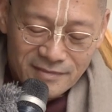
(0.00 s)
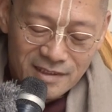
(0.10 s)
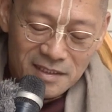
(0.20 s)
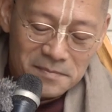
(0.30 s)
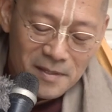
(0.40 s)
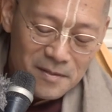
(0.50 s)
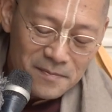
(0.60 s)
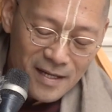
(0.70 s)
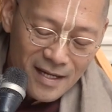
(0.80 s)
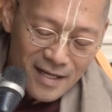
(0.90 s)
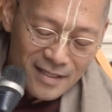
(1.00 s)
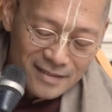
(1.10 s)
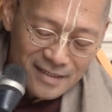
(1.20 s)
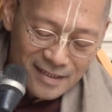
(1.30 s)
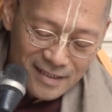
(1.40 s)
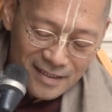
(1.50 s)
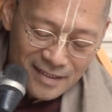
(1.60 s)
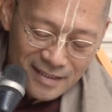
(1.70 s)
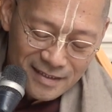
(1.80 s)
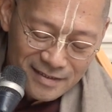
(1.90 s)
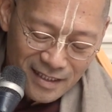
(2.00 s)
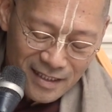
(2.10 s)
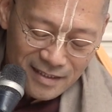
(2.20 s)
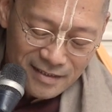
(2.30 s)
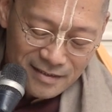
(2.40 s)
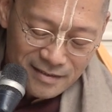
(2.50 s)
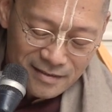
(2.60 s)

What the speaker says: Śrīla Prabhupāda Ki Jai.